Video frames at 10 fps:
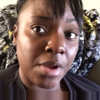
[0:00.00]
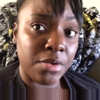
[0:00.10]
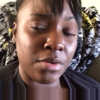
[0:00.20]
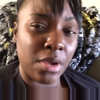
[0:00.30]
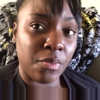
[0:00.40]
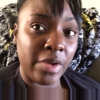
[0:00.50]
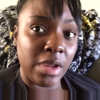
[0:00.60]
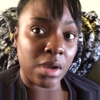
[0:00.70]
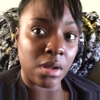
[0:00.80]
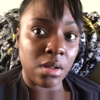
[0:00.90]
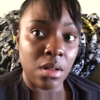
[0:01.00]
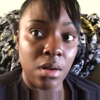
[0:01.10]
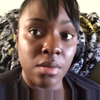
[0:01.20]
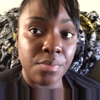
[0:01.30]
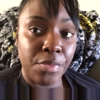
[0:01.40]
I do get weak,
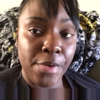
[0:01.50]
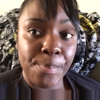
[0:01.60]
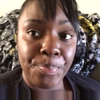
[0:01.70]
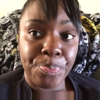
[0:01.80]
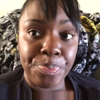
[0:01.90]
but